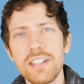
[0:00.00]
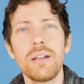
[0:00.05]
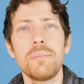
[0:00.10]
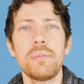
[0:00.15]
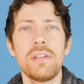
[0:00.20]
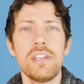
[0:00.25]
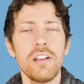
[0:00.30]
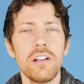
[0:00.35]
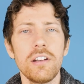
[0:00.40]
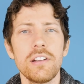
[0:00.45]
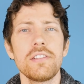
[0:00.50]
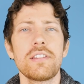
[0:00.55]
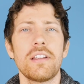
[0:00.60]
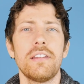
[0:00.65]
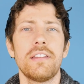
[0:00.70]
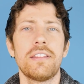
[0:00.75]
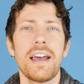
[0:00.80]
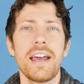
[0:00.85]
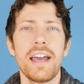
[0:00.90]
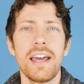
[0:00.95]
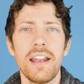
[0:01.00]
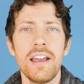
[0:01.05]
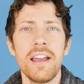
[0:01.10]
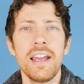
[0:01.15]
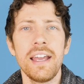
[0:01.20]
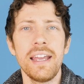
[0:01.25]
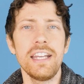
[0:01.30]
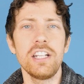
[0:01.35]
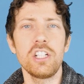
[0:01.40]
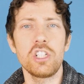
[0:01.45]
it appears that
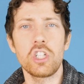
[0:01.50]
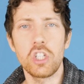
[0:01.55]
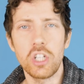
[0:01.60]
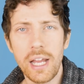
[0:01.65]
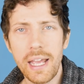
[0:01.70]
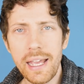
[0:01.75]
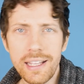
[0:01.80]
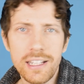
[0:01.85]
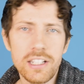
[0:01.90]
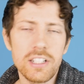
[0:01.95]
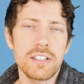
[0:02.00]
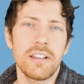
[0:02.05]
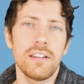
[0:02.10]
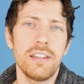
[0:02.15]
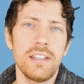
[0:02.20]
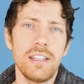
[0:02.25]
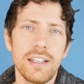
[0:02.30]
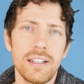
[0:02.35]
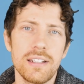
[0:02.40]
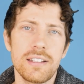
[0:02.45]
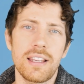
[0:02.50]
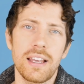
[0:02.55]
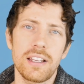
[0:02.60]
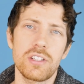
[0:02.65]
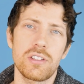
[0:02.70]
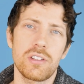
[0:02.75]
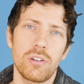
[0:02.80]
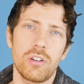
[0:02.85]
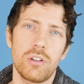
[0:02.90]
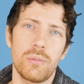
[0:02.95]
it changed the
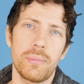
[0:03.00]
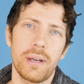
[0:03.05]
intestinal